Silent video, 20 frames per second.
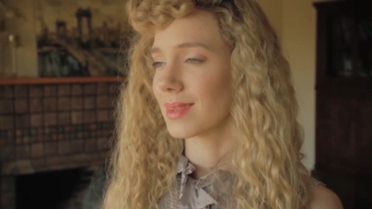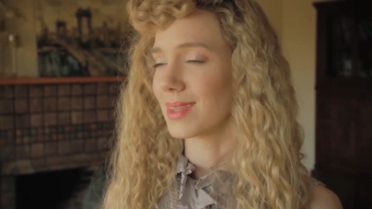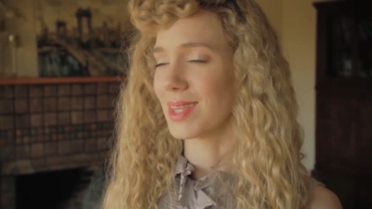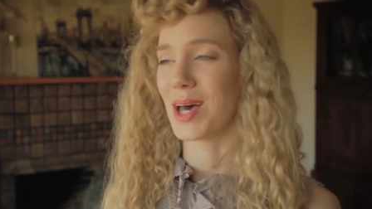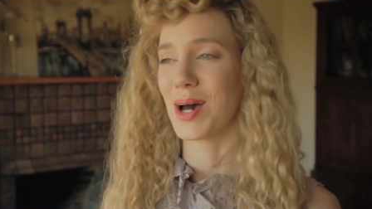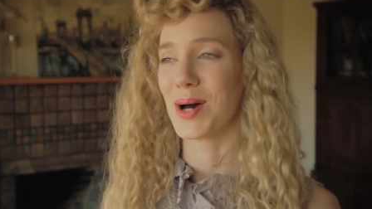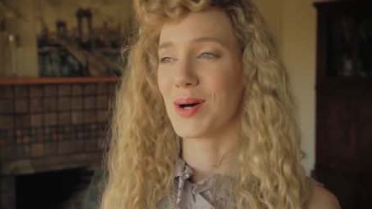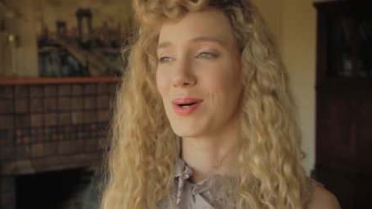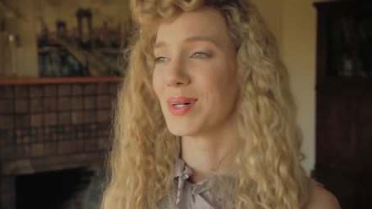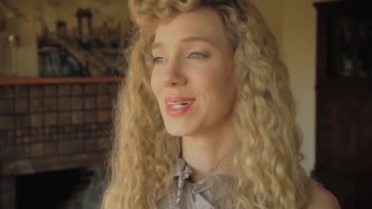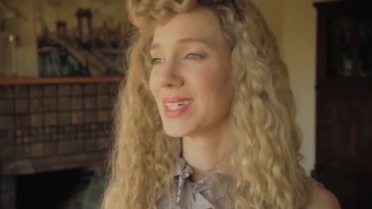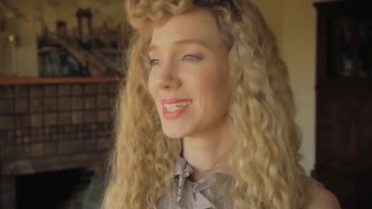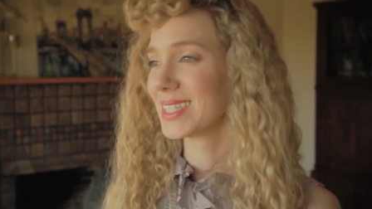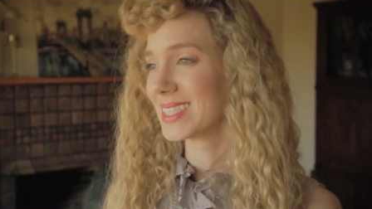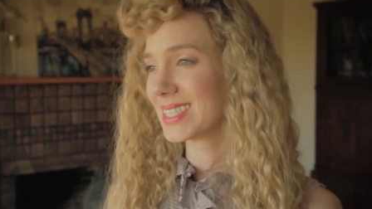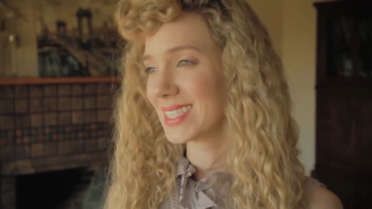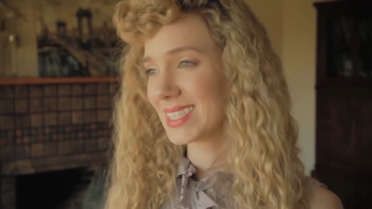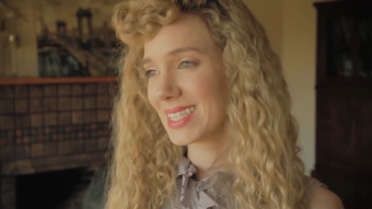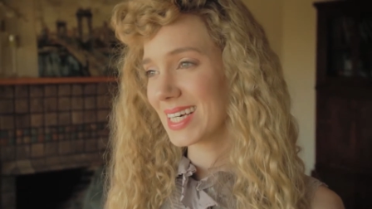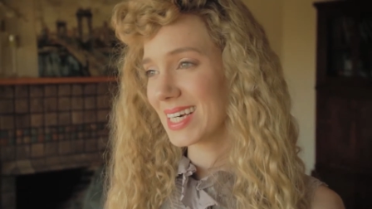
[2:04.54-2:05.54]
No.
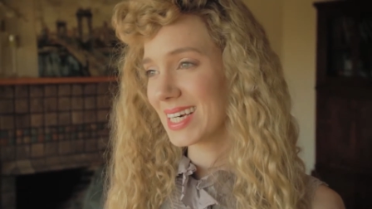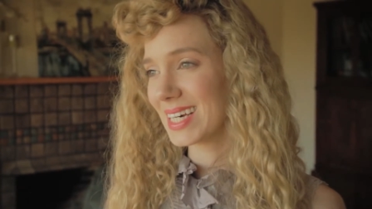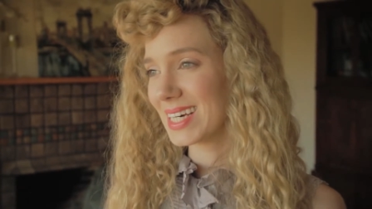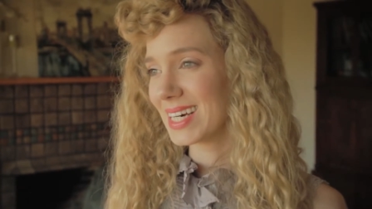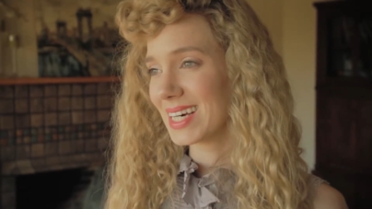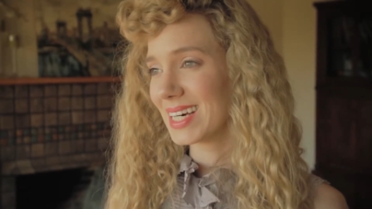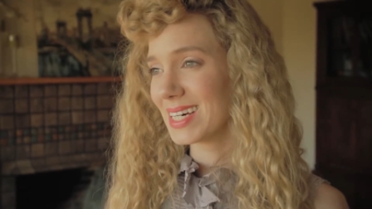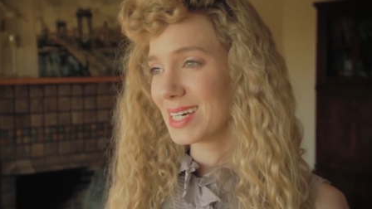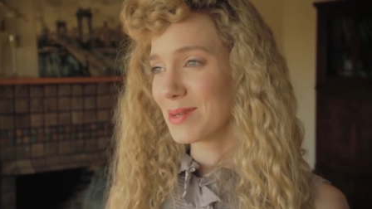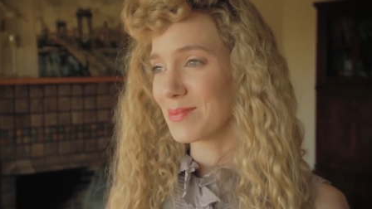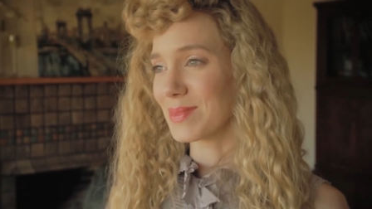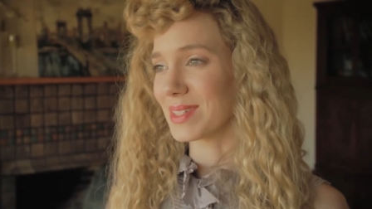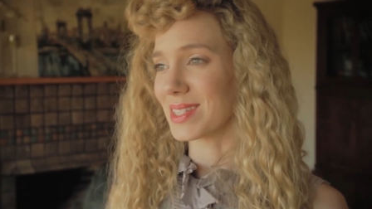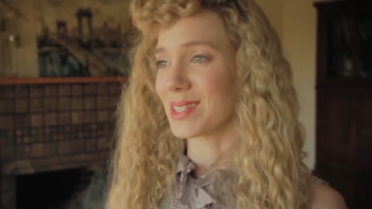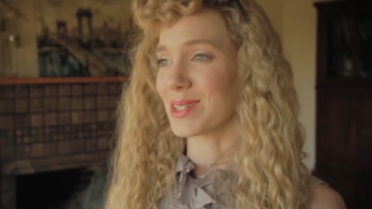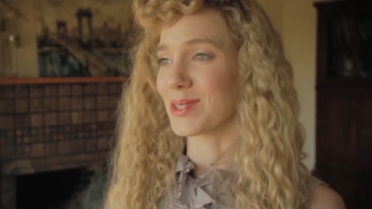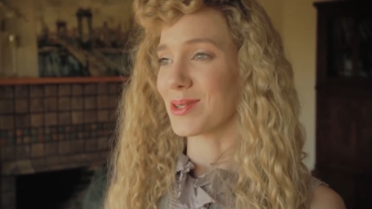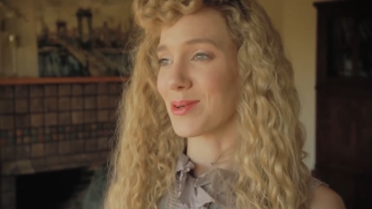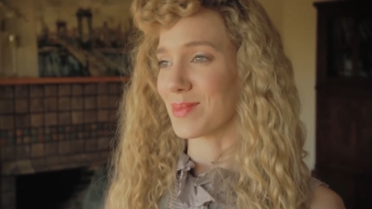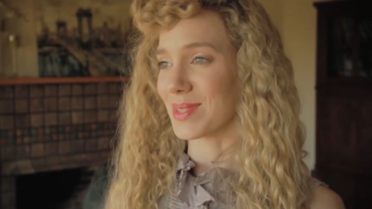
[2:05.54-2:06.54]

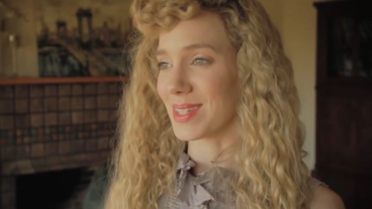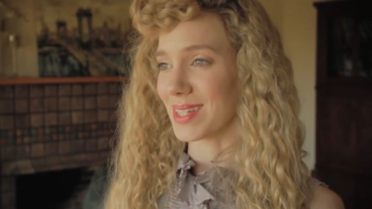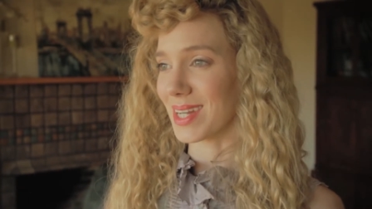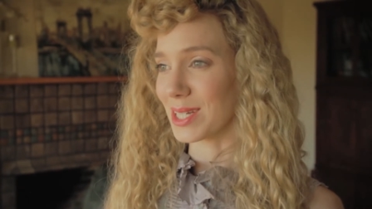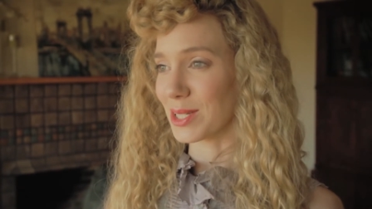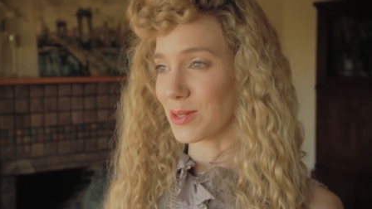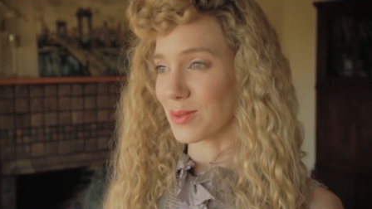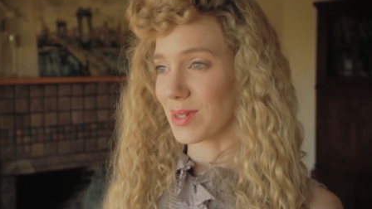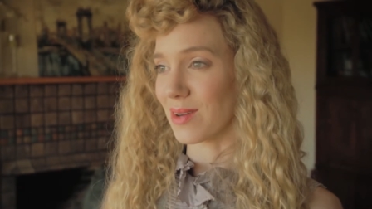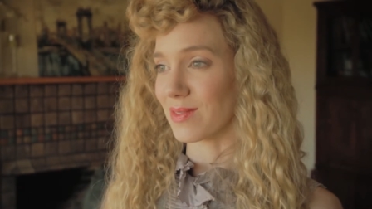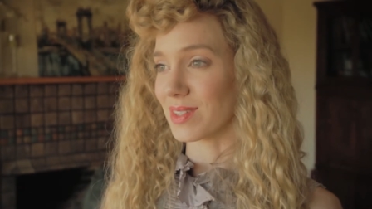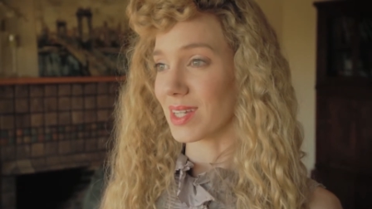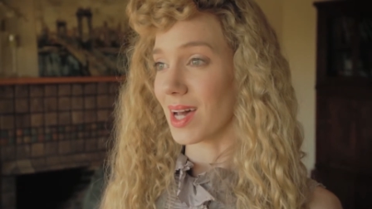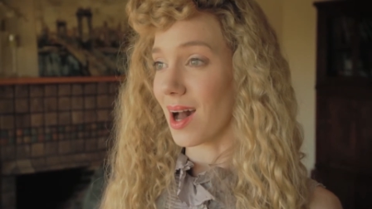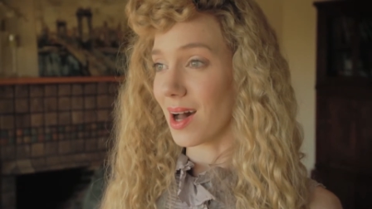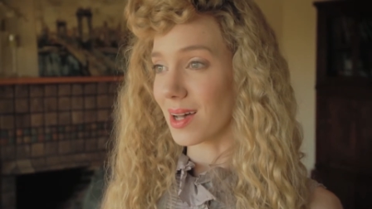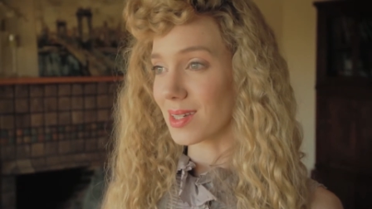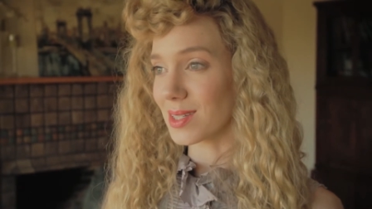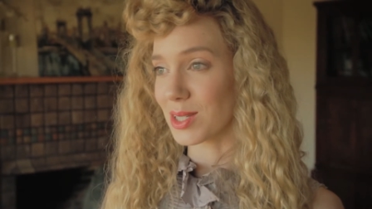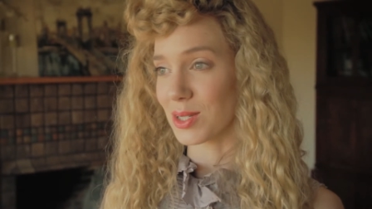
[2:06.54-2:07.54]
Mr. Thompson, I don't have
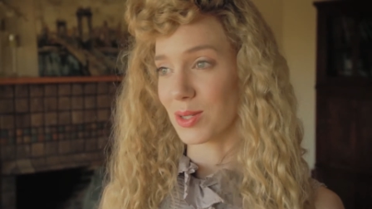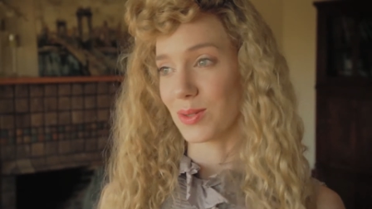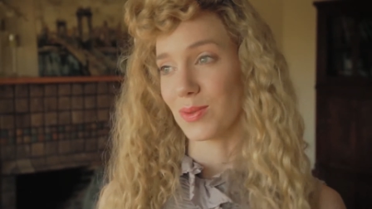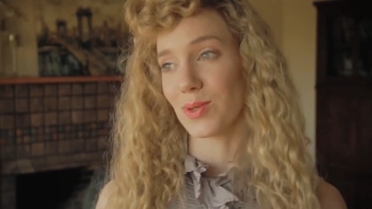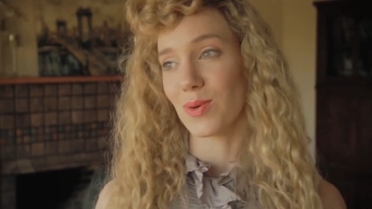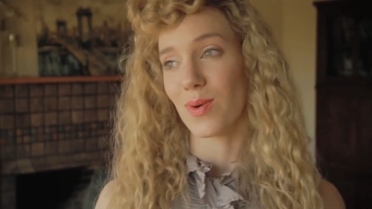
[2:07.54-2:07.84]
to ask you.